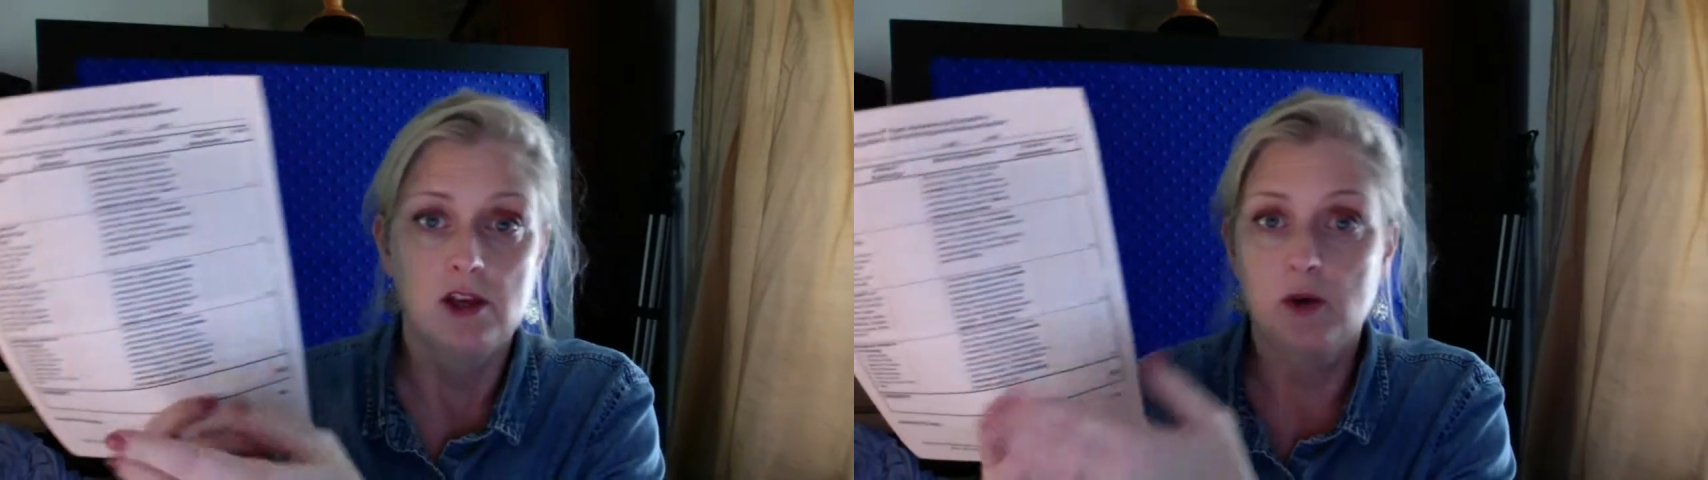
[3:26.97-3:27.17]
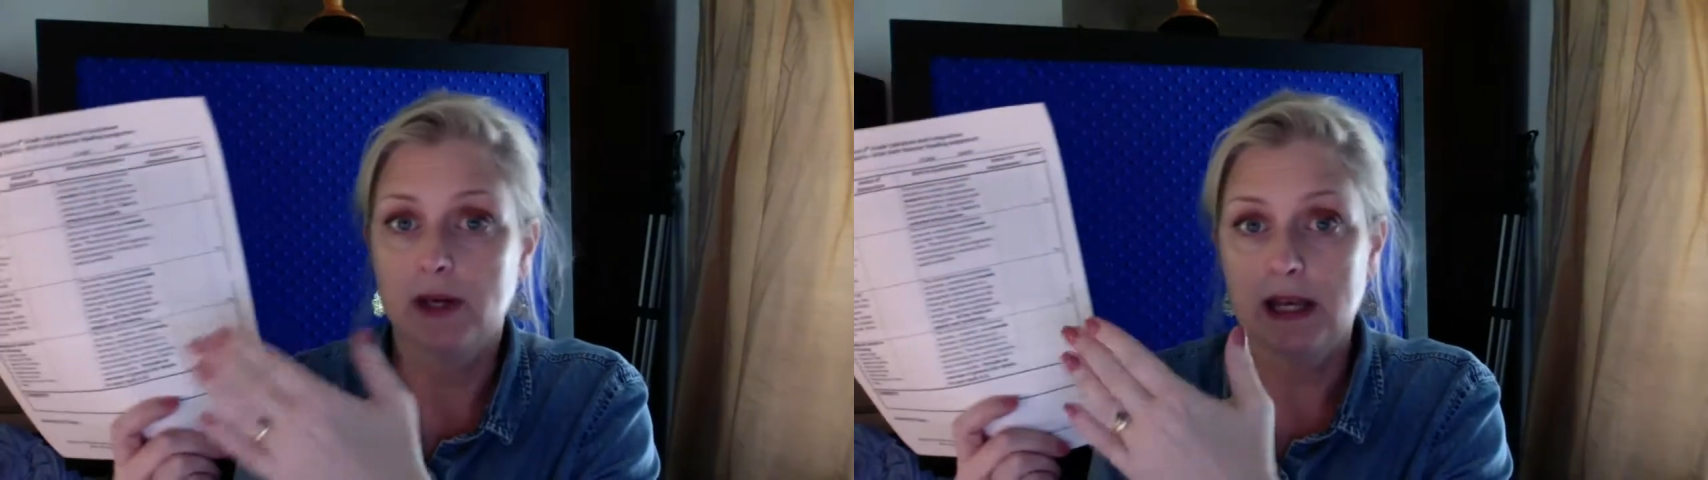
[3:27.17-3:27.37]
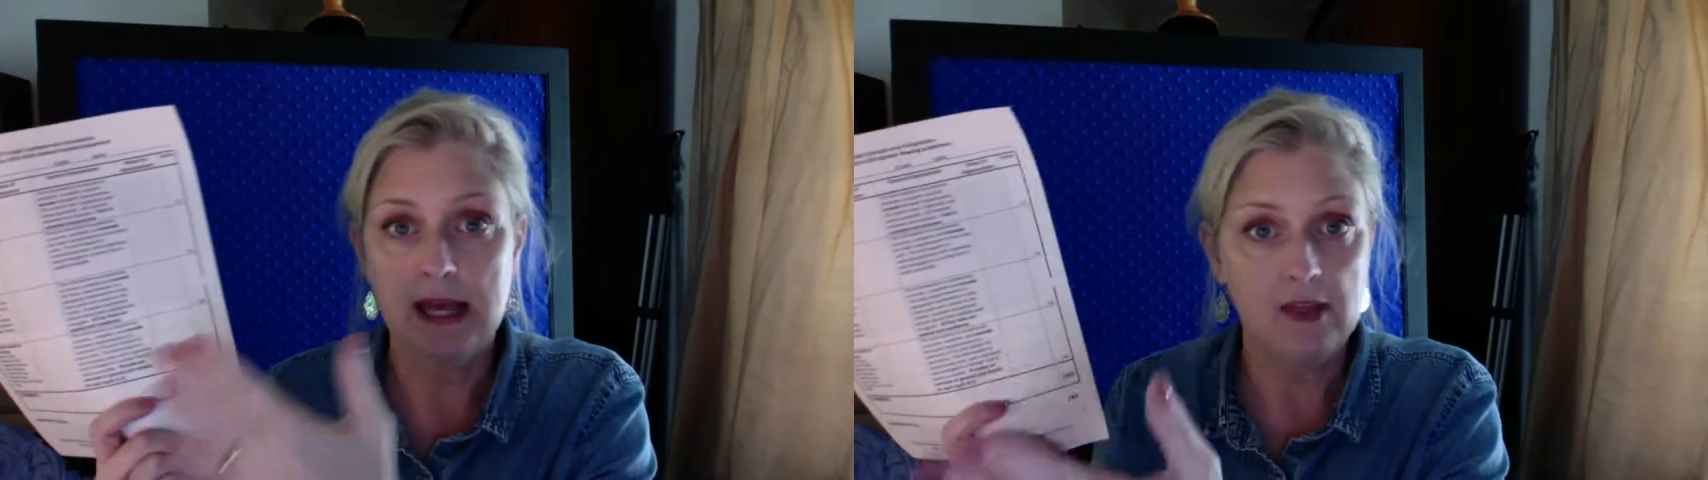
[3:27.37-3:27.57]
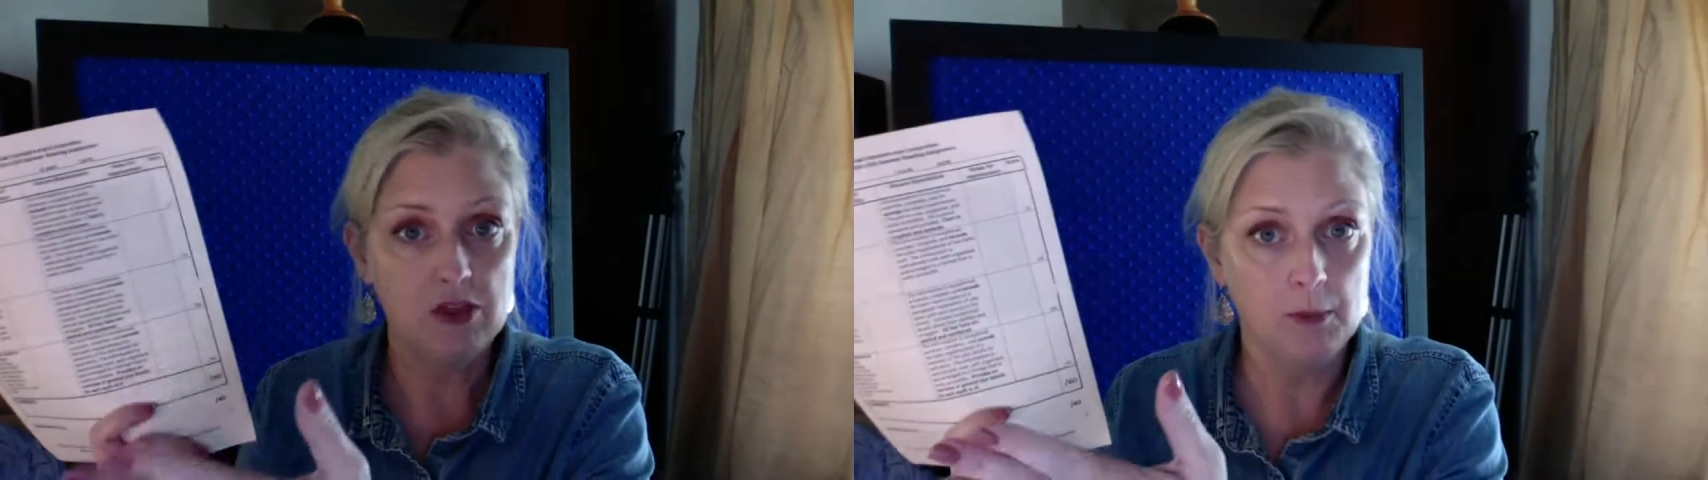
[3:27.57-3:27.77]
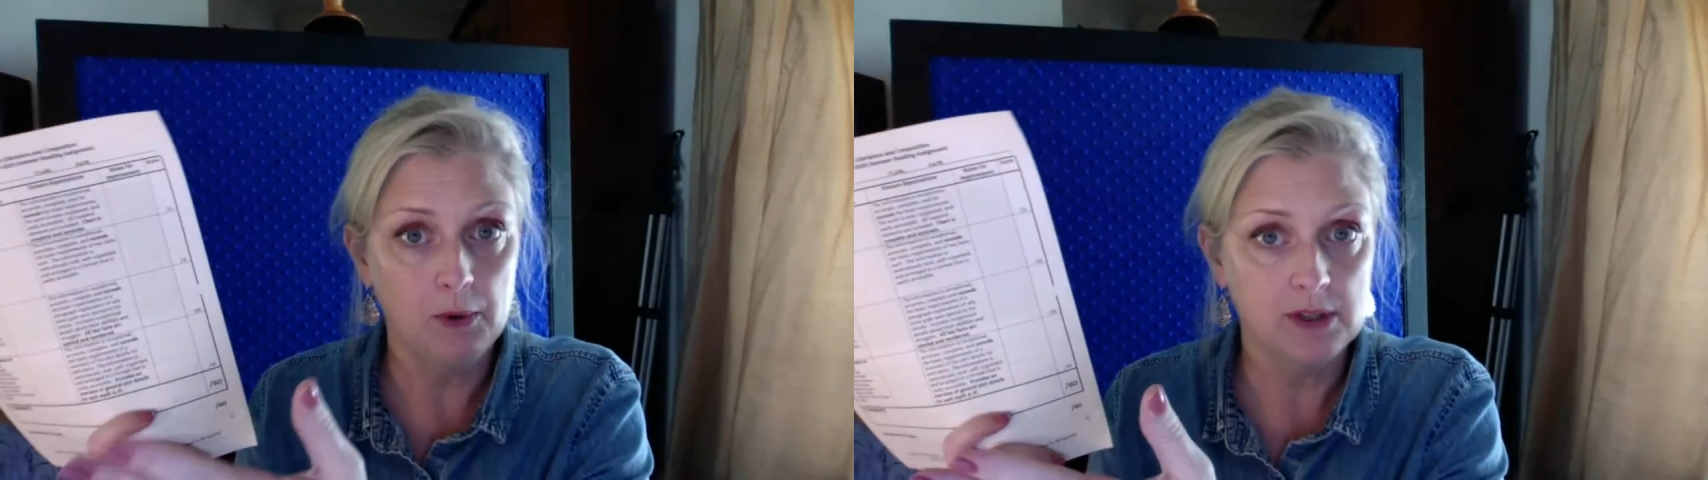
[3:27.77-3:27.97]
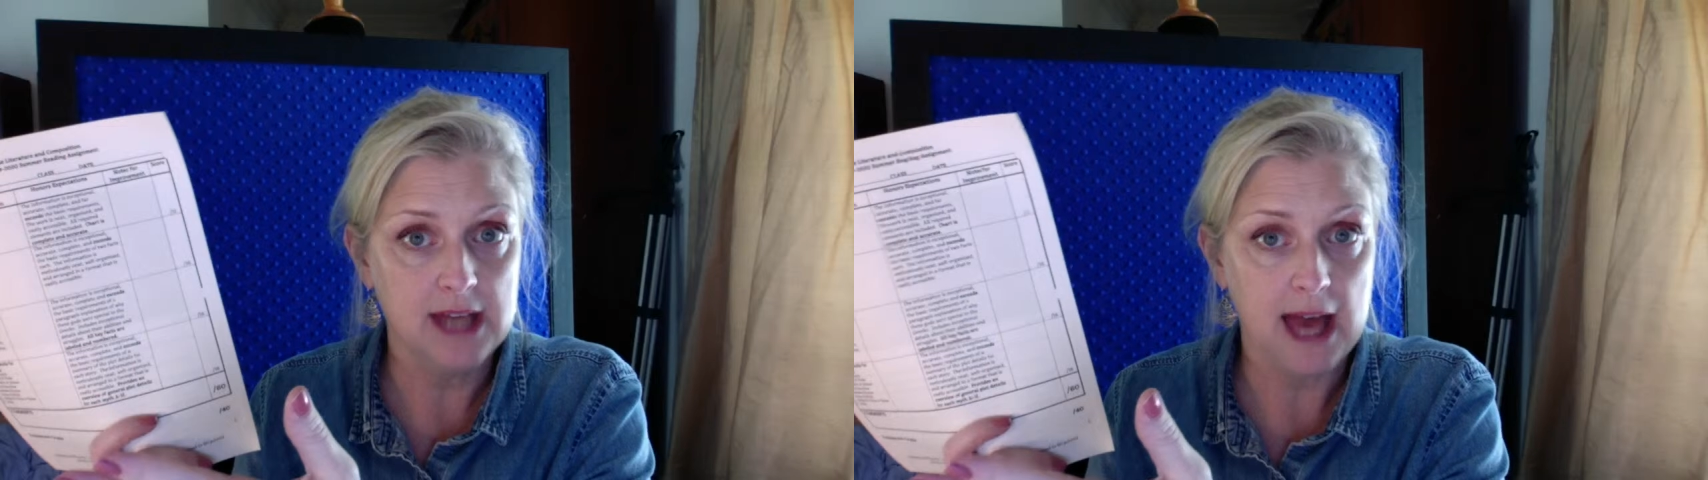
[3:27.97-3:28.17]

You can get the book to